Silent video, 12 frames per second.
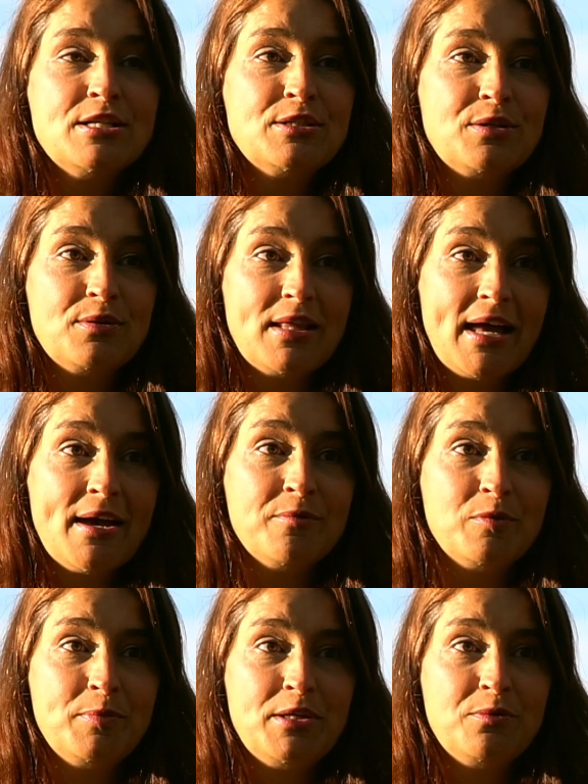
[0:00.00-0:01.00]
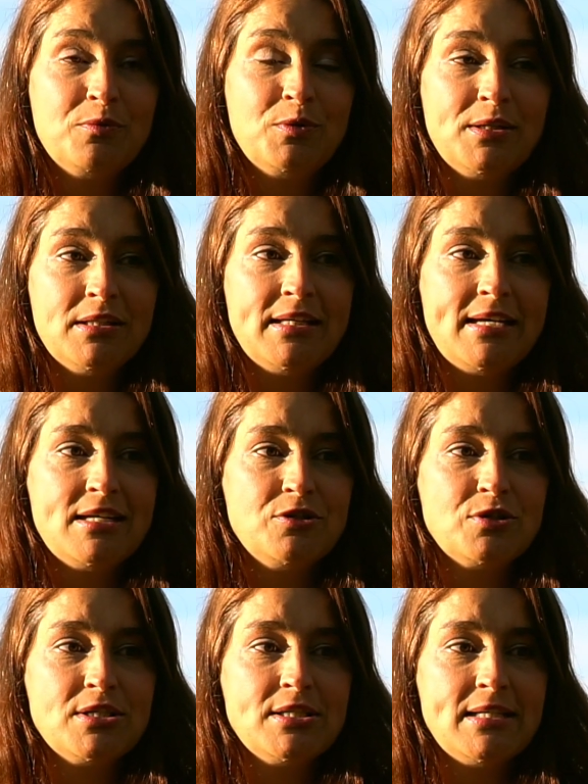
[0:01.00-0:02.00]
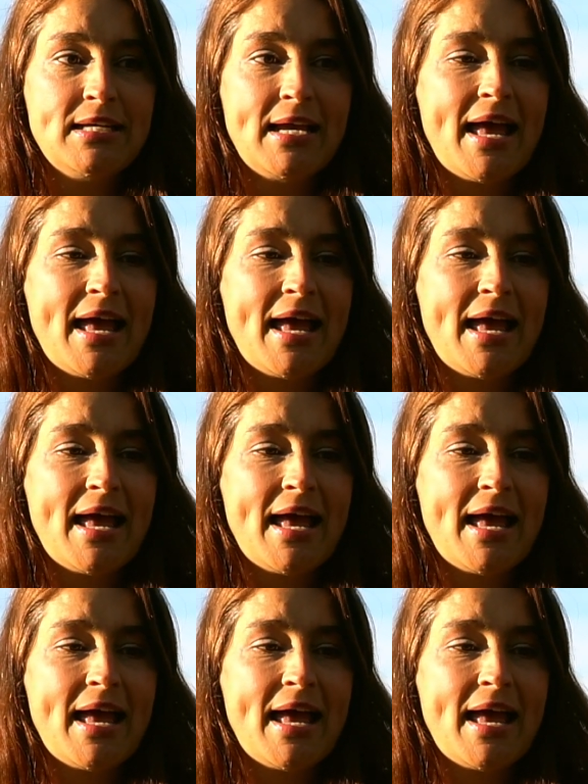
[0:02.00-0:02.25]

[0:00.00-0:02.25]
So that will be really interesting.